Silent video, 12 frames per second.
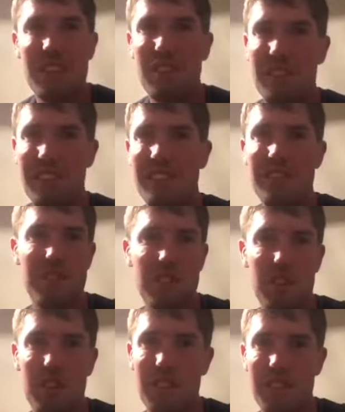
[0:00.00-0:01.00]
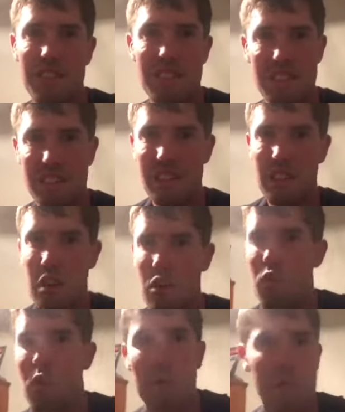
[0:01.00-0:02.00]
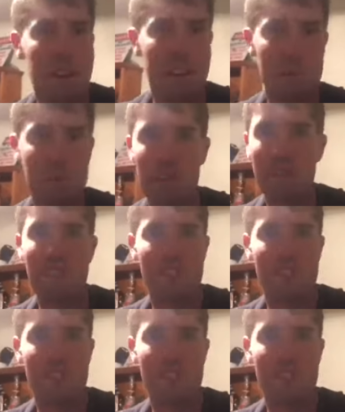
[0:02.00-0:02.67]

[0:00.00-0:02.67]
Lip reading: on one of my previous